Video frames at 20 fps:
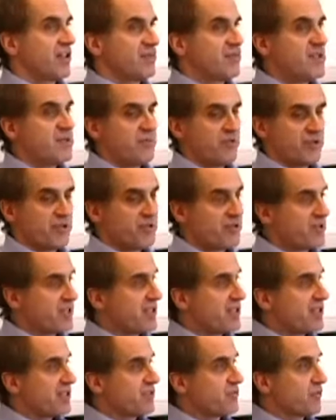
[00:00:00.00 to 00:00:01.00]
people use
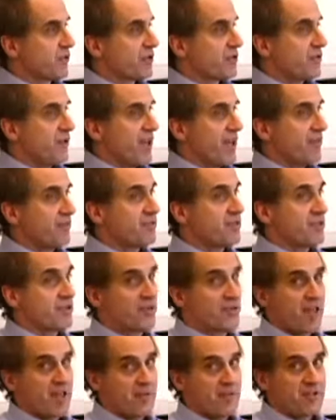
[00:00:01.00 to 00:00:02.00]
these where you have to
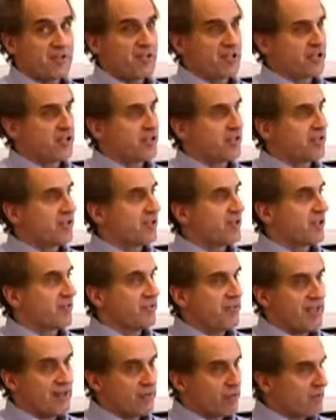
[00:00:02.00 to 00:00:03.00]
know that position of
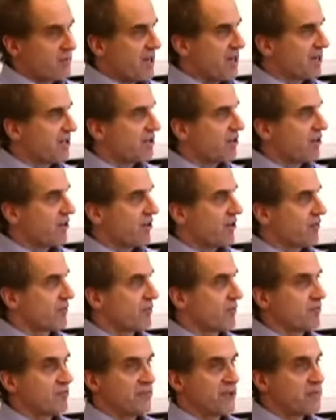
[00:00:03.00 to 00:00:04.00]
that robotic
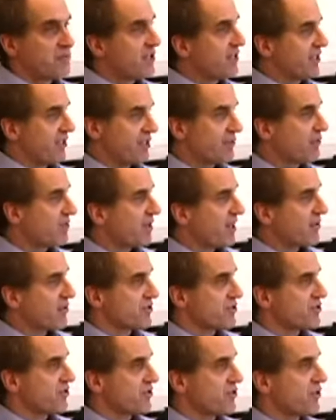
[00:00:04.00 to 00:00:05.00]
arm immediately when power
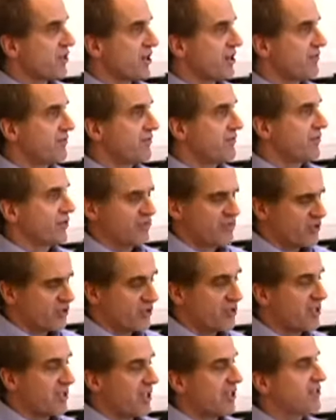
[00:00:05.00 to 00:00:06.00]
is turned off or
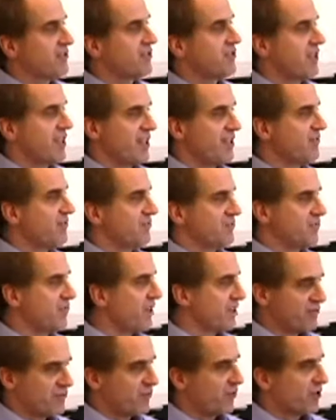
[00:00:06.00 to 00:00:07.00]
turned on. You can't
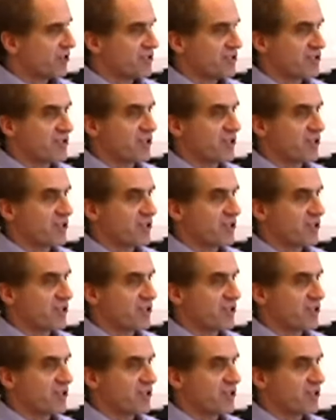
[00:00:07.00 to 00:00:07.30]
wait for it to